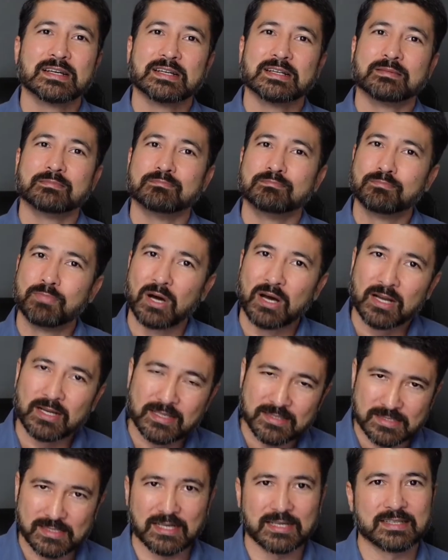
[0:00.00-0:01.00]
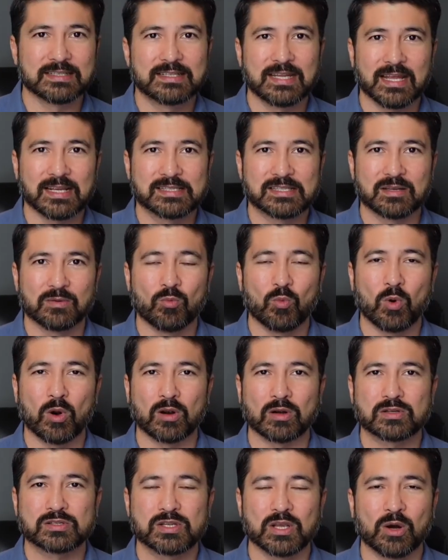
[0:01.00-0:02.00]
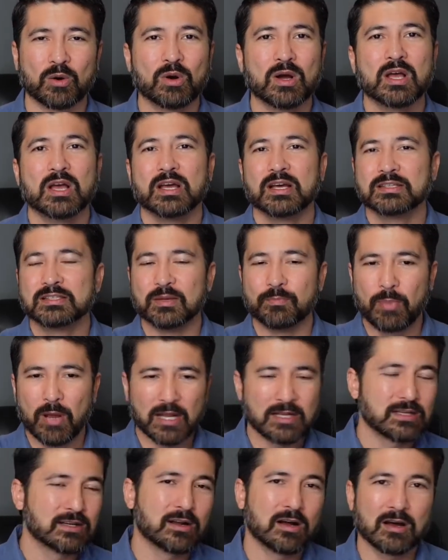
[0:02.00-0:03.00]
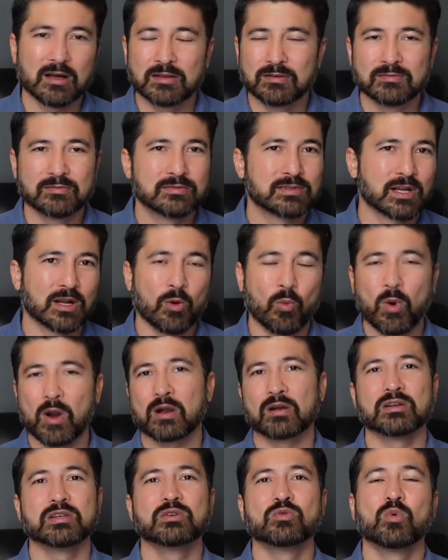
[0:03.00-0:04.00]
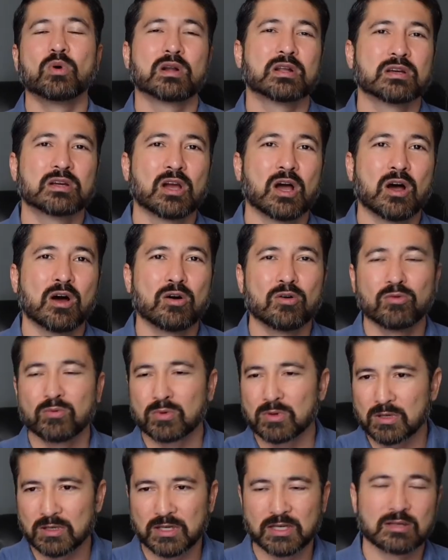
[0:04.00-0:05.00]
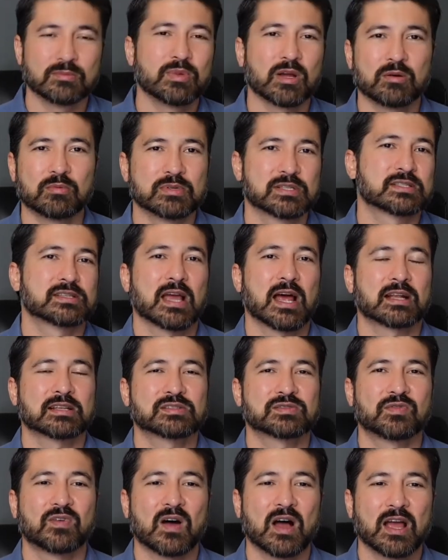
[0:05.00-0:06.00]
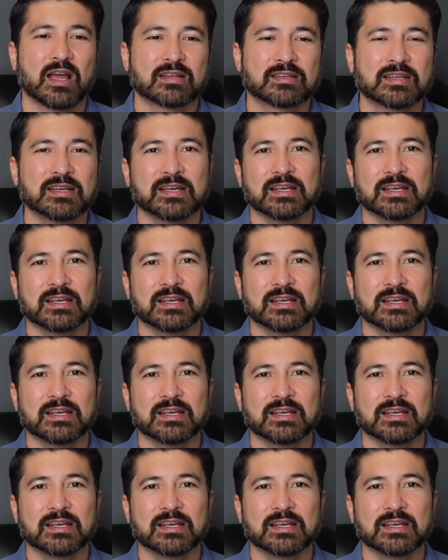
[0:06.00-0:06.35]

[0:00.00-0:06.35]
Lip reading: But it's going to take some work. So depending on where you want to go, we're going to be able to satisfy it